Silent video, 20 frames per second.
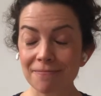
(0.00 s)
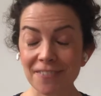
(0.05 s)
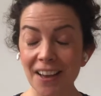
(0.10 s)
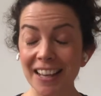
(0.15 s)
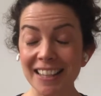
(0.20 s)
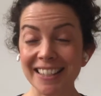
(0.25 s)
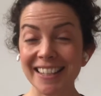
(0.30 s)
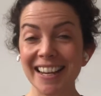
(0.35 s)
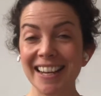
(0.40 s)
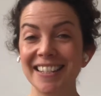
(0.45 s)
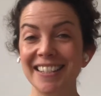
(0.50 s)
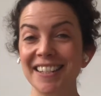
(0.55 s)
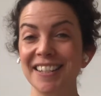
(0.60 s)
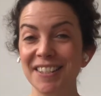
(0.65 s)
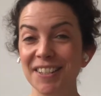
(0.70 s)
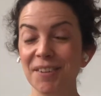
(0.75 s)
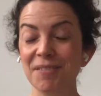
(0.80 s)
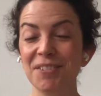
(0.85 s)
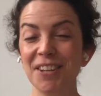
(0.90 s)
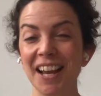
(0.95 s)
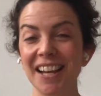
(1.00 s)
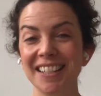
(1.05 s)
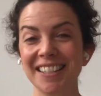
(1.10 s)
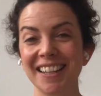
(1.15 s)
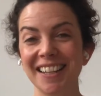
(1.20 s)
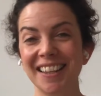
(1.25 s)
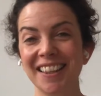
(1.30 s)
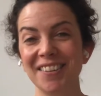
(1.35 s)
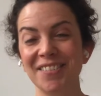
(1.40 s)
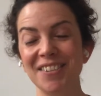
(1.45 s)
fascinating
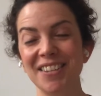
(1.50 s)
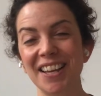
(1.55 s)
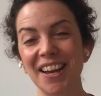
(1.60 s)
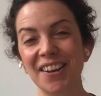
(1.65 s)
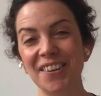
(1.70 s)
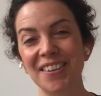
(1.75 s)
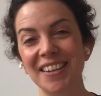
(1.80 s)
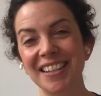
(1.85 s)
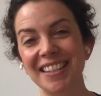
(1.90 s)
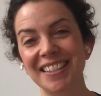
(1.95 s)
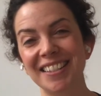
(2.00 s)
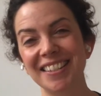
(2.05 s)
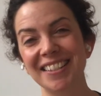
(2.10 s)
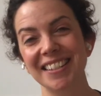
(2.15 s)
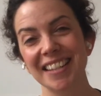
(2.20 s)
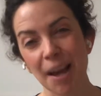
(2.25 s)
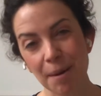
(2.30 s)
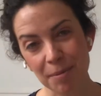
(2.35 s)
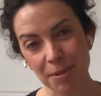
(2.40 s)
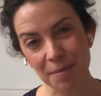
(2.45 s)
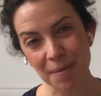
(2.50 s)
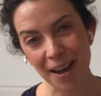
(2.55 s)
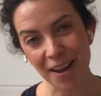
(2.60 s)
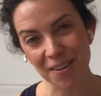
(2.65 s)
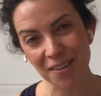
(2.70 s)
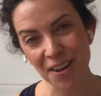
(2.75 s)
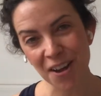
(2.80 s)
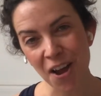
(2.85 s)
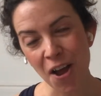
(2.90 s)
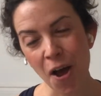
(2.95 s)
subject that we go into depth
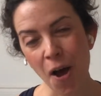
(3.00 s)
about